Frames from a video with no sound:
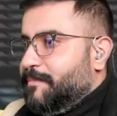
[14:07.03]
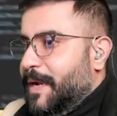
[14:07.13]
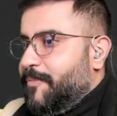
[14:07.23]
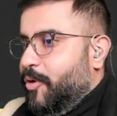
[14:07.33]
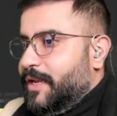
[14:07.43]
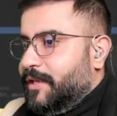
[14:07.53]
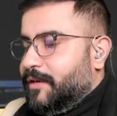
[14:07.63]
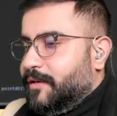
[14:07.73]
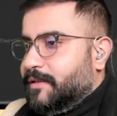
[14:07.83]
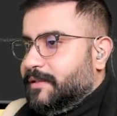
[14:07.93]
my point
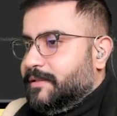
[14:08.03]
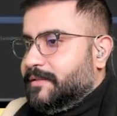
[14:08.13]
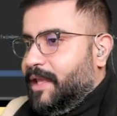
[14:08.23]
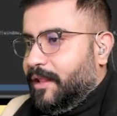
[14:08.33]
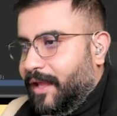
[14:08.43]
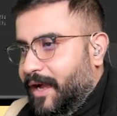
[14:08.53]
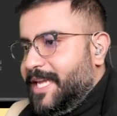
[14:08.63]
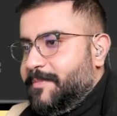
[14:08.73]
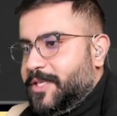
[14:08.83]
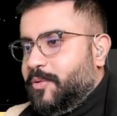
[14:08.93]
here is the
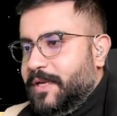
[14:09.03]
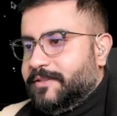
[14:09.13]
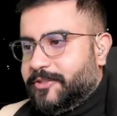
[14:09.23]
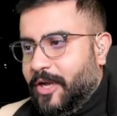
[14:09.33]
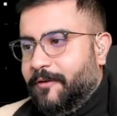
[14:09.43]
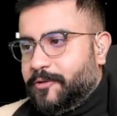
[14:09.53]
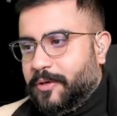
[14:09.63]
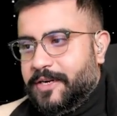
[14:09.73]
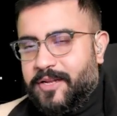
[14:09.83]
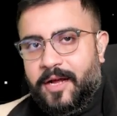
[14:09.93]
line between software
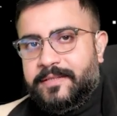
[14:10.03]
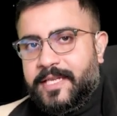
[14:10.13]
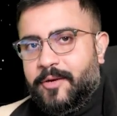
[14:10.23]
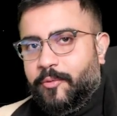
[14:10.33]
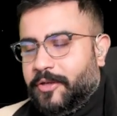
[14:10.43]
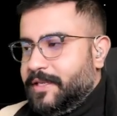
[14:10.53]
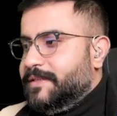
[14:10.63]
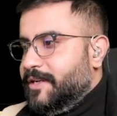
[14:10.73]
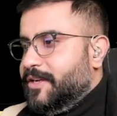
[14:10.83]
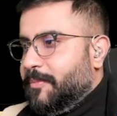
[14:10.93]
and content will
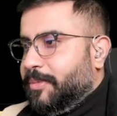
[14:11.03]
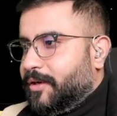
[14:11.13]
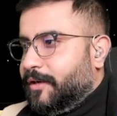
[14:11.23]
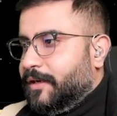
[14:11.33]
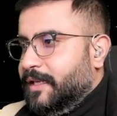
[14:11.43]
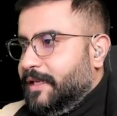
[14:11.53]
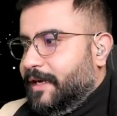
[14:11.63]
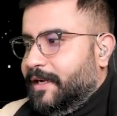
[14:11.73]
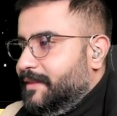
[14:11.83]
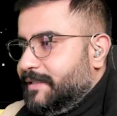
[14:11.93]
continue to blur.
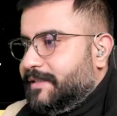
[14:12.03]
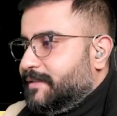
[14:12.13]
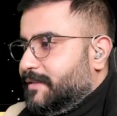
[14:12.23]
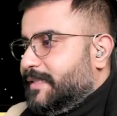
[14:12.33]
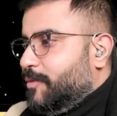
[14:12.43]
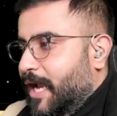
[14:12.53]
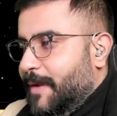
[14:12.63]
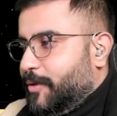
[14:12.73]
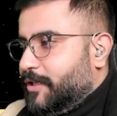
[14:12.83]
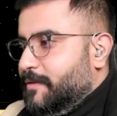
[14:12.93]
This is a similar
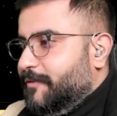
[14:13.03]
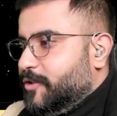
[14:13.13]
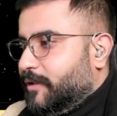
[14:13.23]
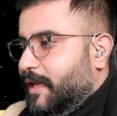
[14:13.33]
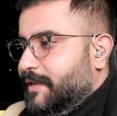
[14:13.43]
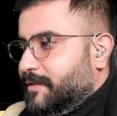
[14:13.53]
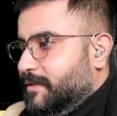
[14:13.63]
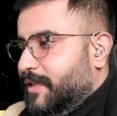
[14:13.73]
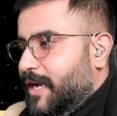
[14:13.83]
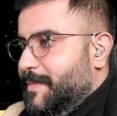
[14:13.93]
Hypercube
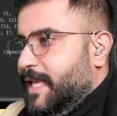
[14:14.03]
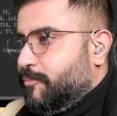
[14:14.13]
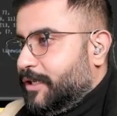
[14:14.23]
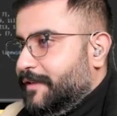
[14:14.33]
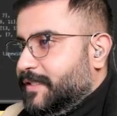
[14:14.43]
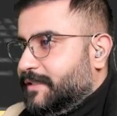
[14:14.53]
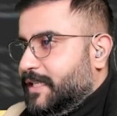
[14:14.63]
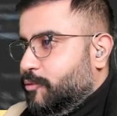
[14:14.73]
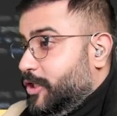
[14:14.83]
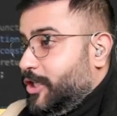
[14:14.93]
visualizer that I made
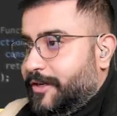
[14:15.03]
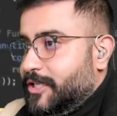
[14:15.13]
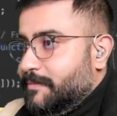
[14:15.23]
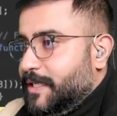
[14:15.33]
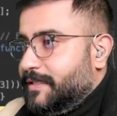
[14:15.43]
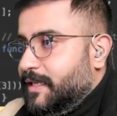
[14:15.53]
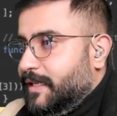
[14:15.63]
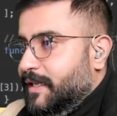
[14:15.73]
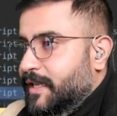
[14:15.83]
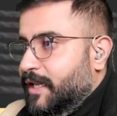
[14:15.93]
previously with
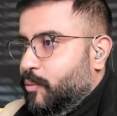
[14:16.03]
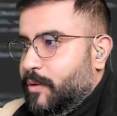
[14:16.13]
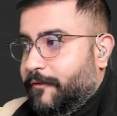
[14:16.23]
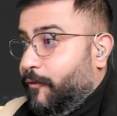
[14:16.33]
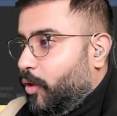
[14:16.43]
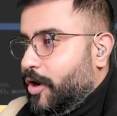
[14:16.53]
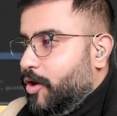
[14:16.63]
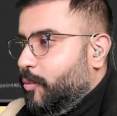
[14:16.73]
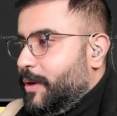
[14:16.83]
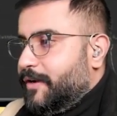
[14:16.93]
ChatGPT
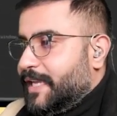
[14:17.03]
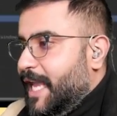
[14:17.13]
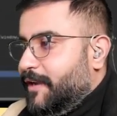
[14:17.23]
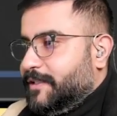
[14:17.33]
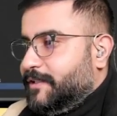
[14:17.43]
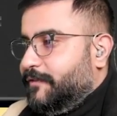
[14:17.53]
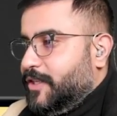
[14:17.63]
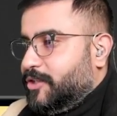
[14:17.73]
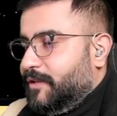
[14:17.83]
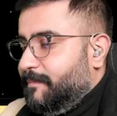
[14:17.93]
4.0 with their Canvas
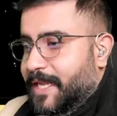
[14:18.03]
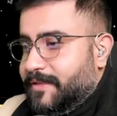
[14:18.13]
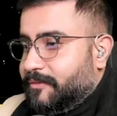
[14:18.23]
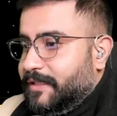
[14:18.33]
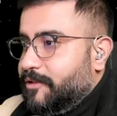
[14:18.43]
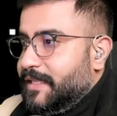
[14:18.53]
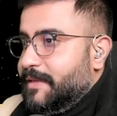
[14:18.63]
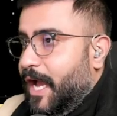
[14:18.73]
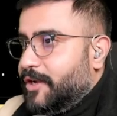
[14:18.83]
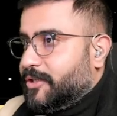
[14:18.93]
feature. And it's really, really
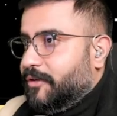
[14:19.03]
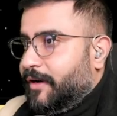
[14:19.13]
magical,